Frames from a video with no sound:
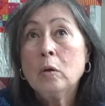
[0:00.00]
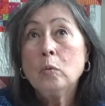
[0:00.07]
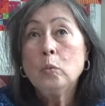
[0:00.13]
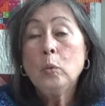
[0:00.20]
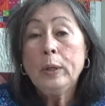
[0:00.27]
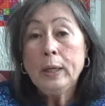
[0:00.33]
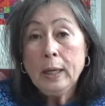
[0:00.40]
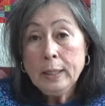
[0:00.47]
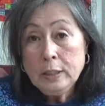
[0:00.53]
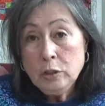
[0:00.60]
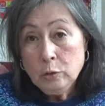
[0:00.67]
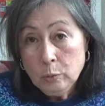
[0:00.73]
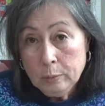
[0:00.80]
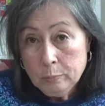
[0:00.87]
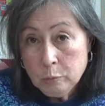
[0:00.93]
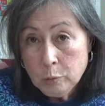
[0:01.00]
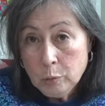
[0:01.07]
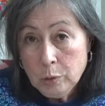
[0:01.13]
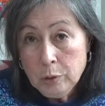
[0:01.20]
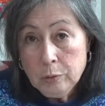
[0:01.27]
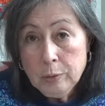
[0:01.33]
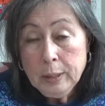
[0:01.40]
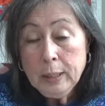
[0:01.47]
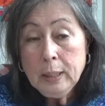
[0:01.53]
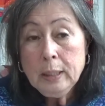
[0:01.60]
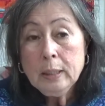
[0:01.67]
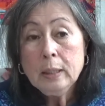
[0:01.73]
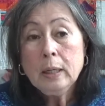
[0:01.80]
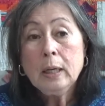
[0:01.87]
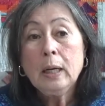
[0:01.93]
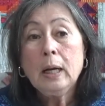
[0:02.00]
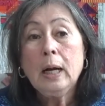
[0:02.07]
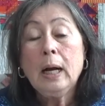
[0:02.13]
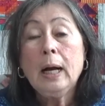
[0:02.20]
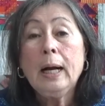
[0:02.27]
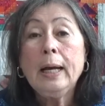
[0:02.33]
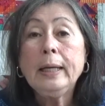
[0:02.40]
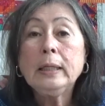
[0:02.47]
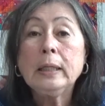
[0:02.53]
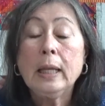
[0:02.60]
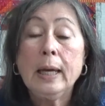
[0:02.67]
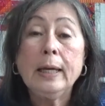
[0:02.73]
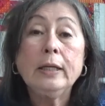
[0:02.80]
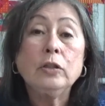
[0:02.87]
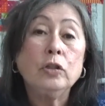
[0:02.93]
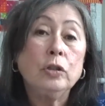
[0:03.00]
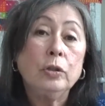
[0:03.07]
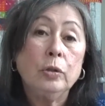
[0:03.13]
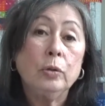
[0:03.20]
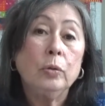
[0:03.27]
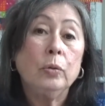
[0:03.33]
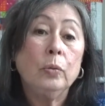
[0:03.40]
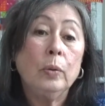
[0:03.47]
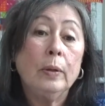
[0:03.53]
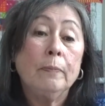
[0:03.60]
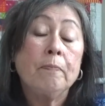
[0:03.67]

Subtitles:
when I do embroidery, I like to